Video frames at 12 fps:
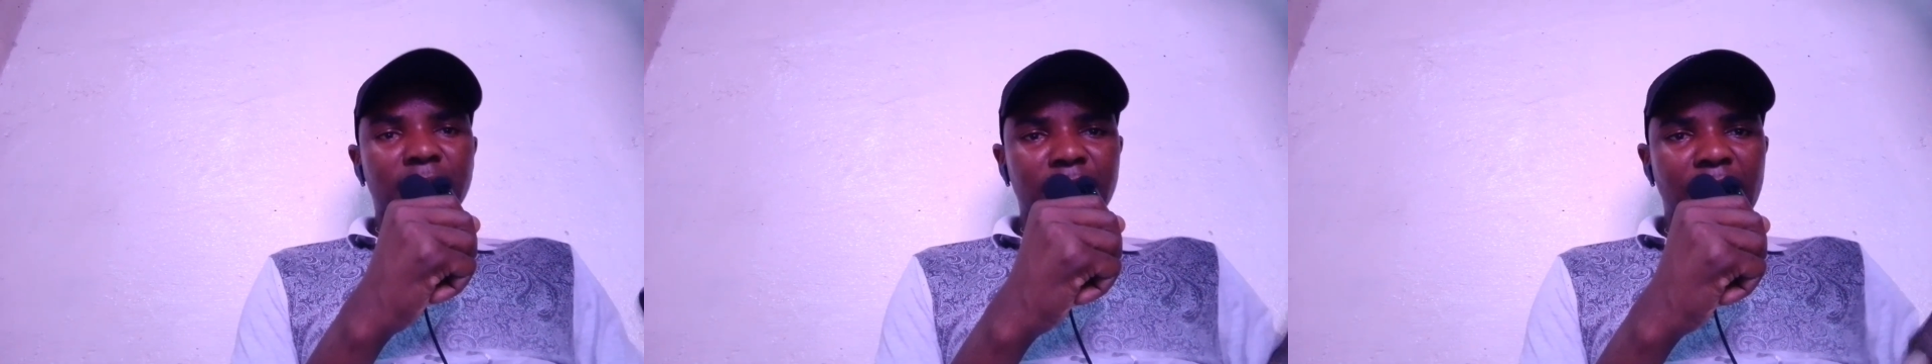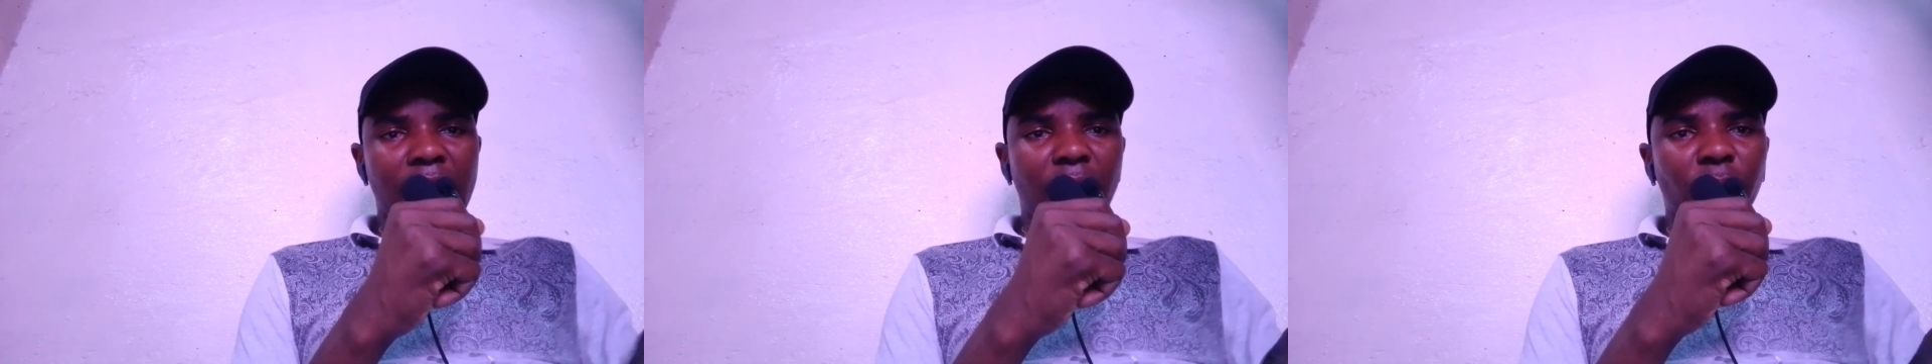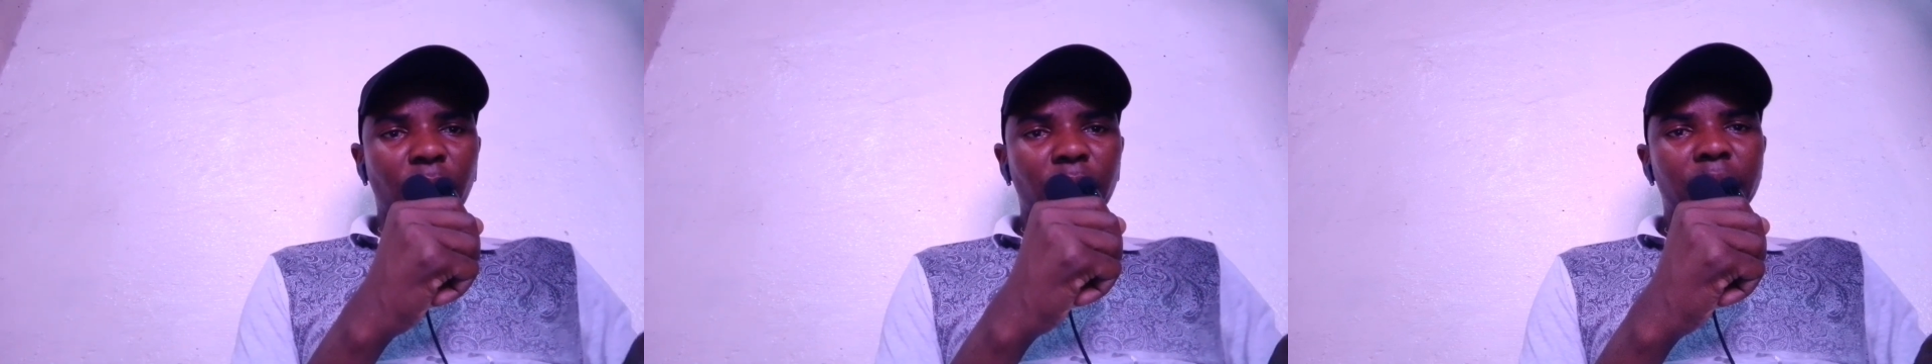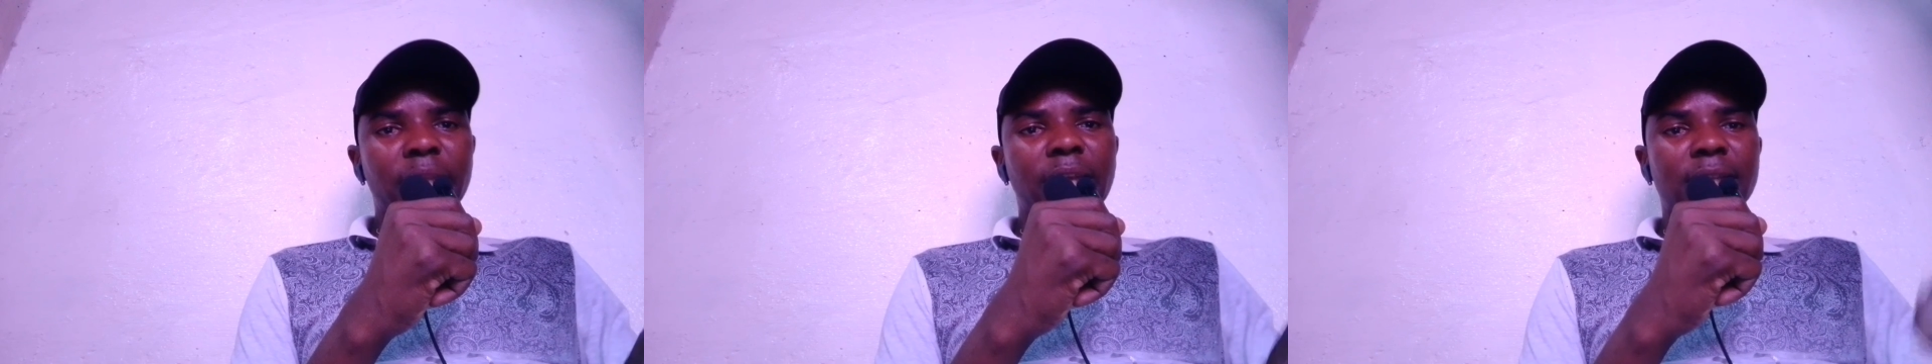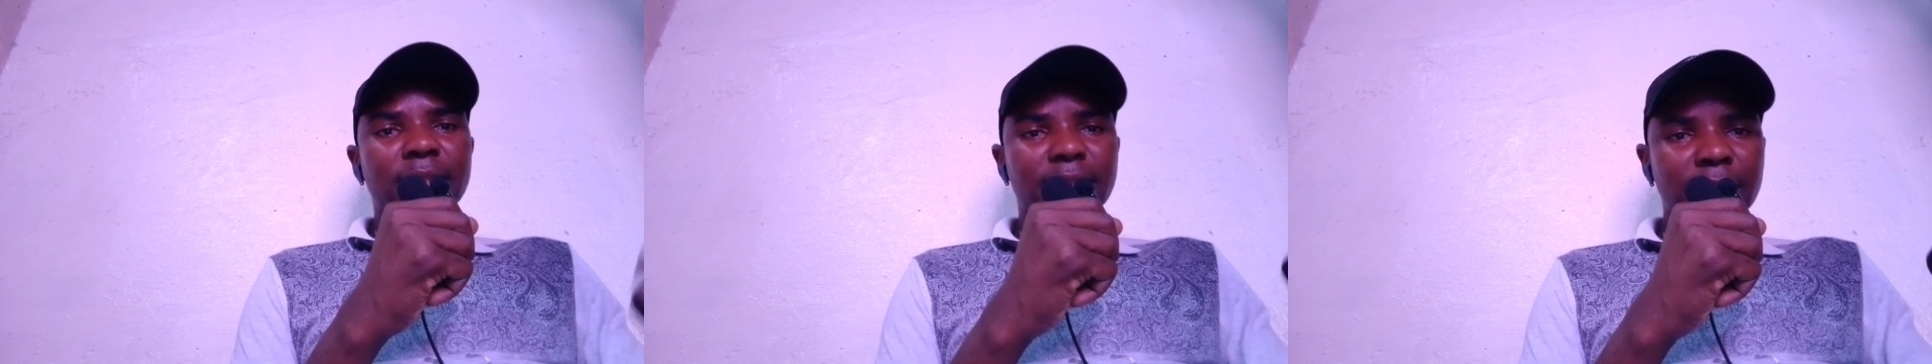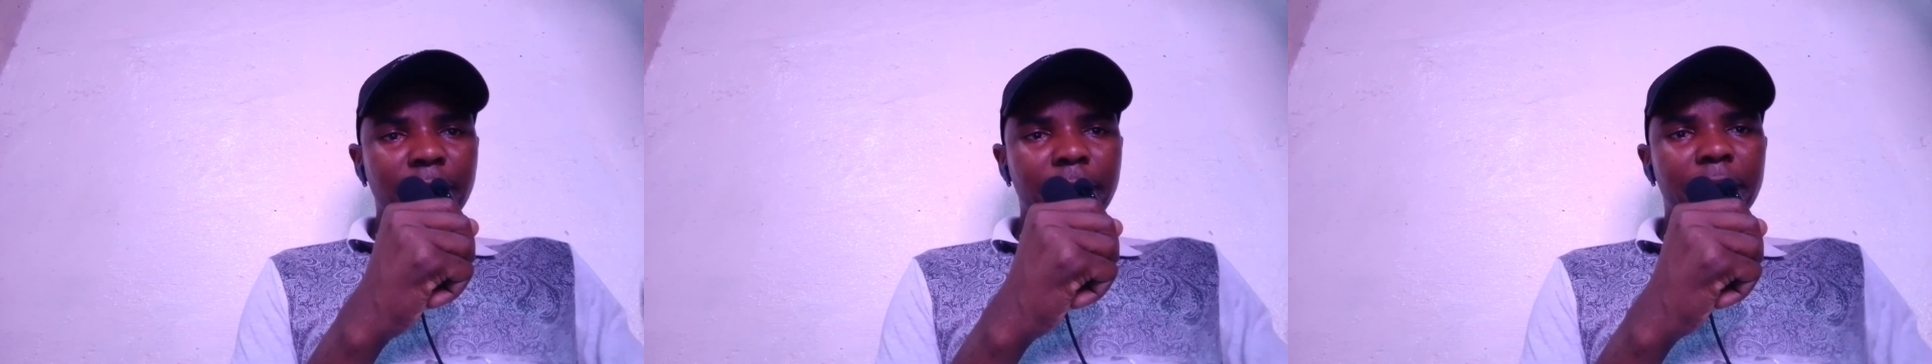now, they are
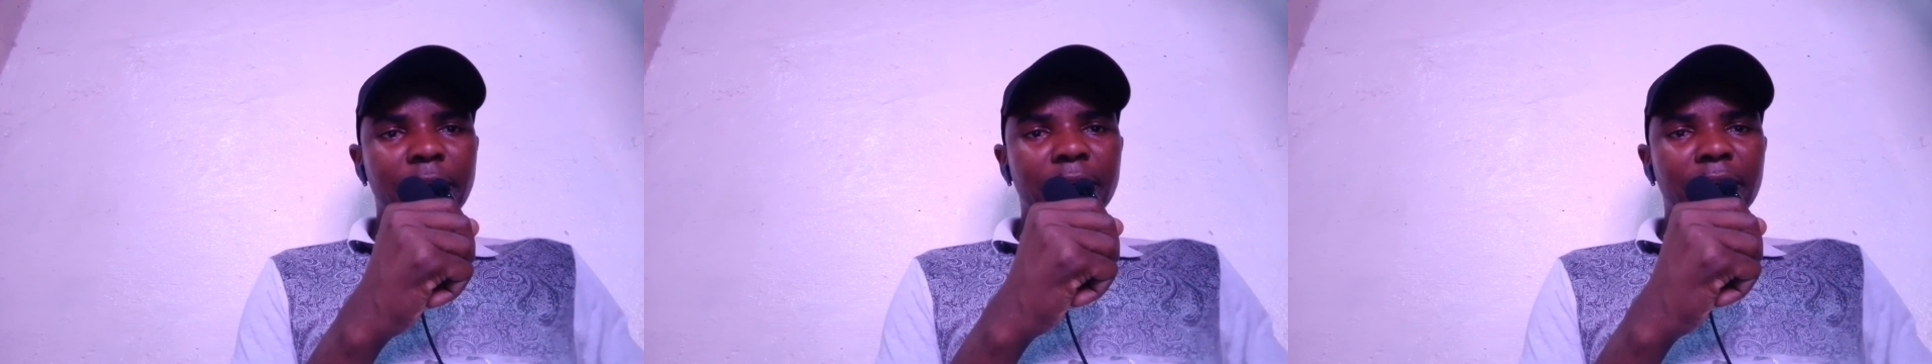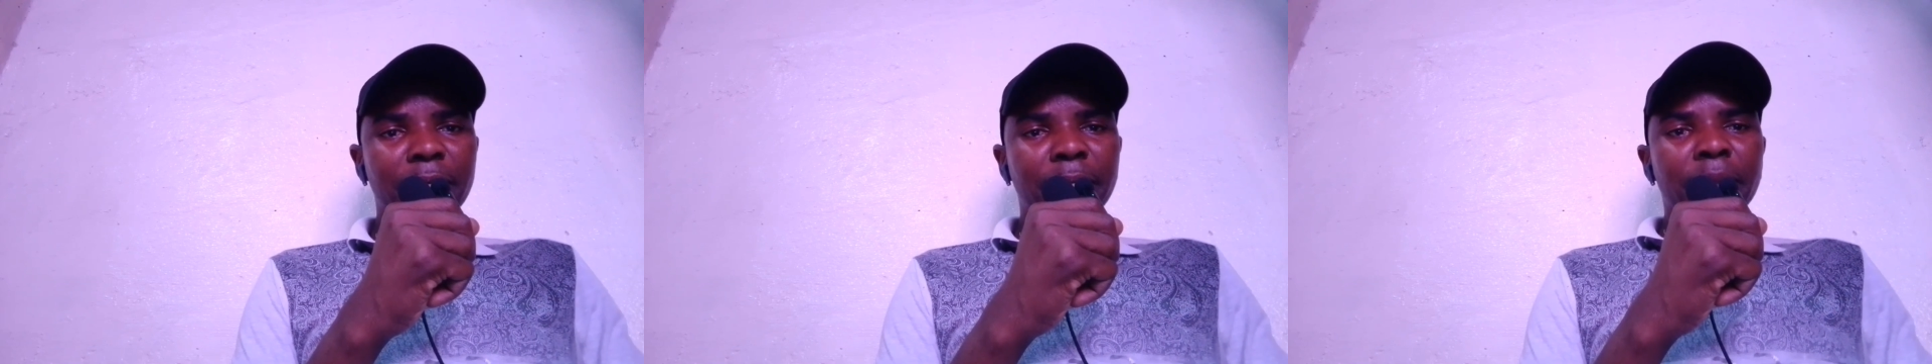suffering.